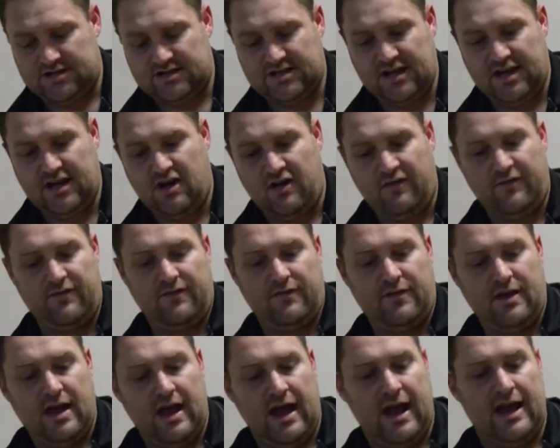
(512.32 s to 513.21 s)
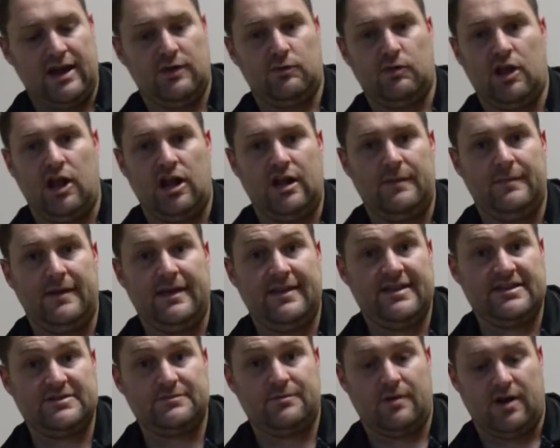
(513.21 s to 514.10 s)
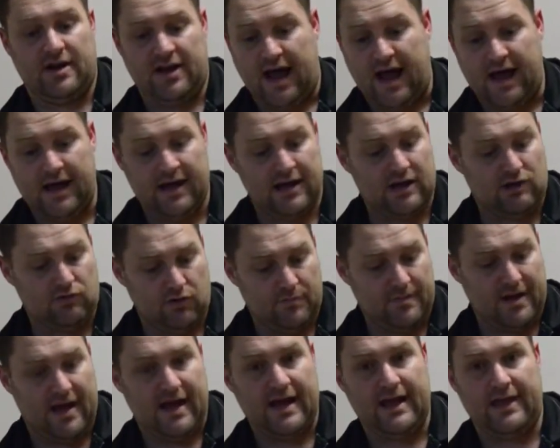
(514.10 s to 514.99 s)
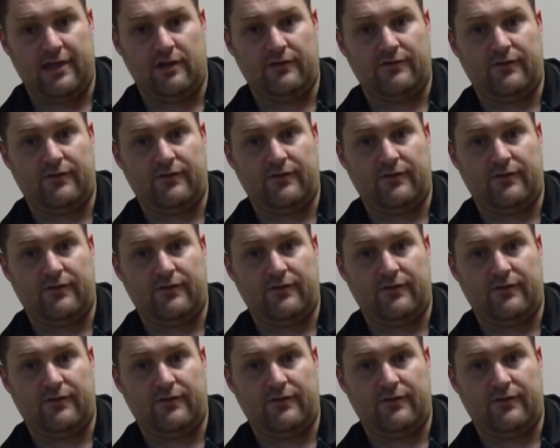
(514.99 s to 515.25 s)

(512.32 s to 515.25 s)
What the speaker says: C off and it will only be this one, A, group A, that'll